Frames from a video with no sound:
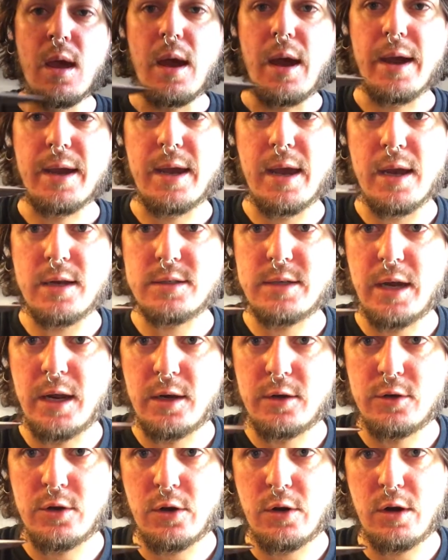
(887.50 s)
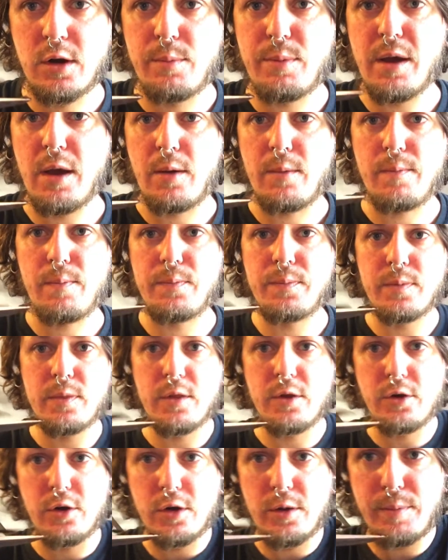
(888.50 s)
I can't take
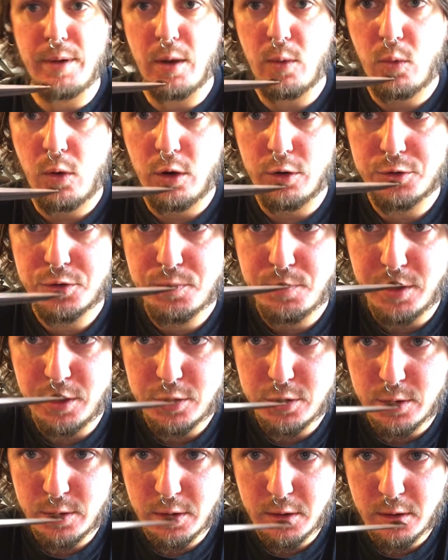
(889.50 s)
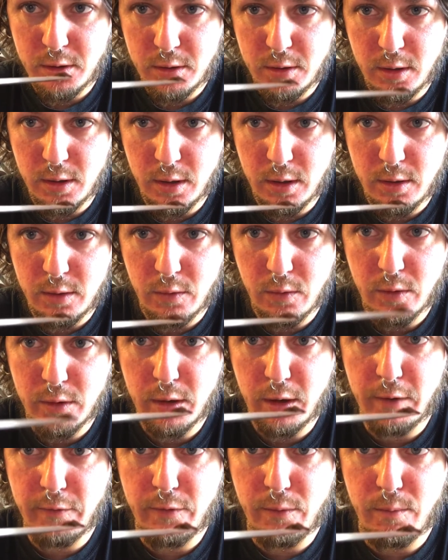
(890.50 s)
the dirty pat wash pinches yet, or
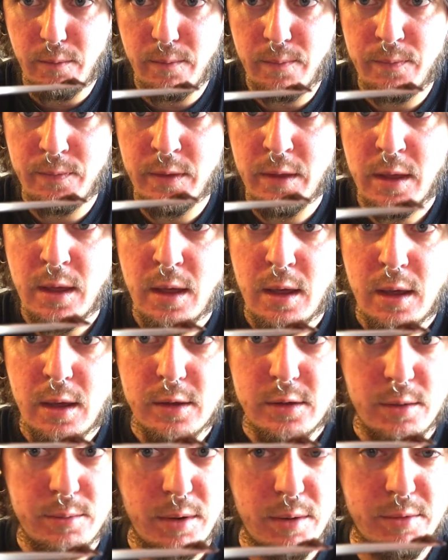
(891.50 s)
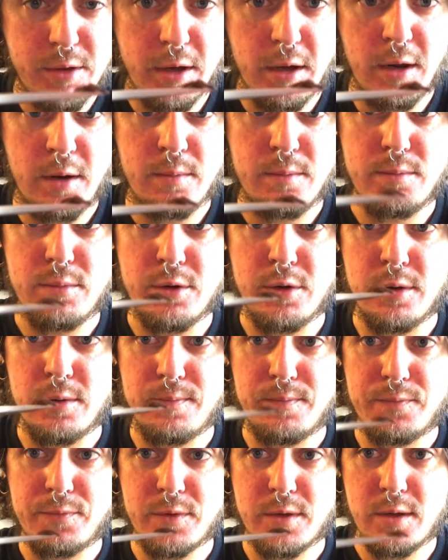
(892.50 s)
knife them. Sometimes I can, but
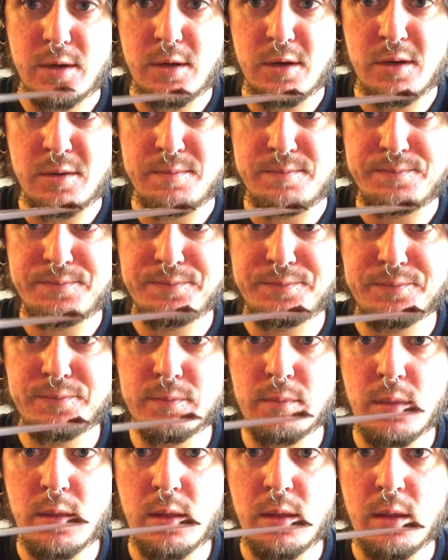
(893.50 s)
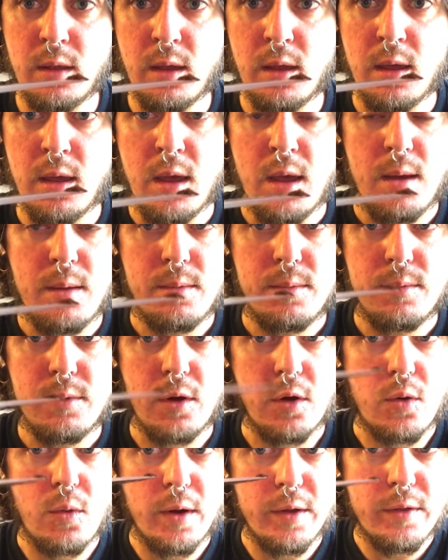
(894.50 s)
I'm
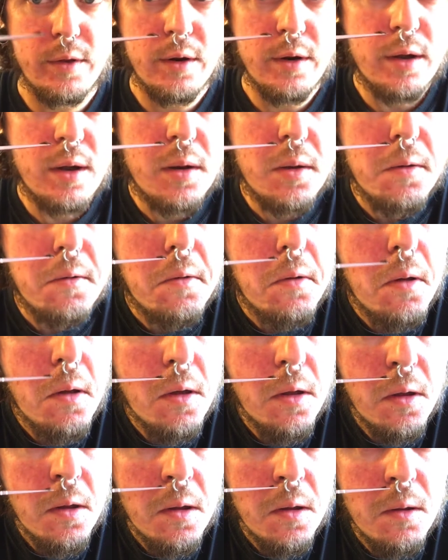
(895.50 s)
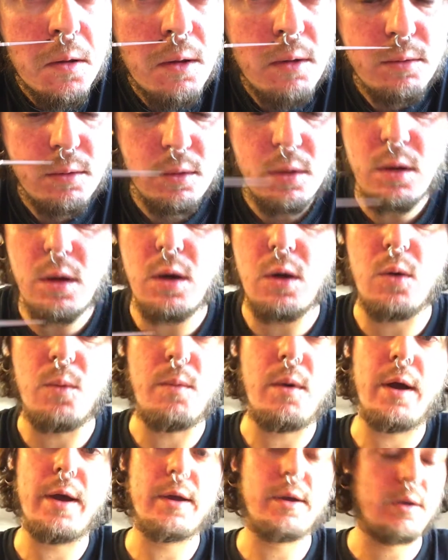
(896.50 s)
not quite there yet. Oh
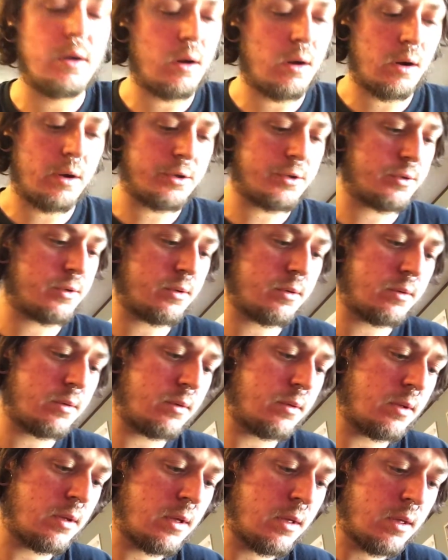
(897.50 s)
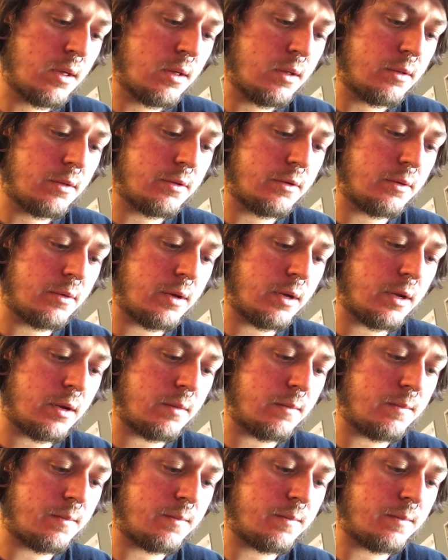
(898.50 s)
my gosh. Let's do it again.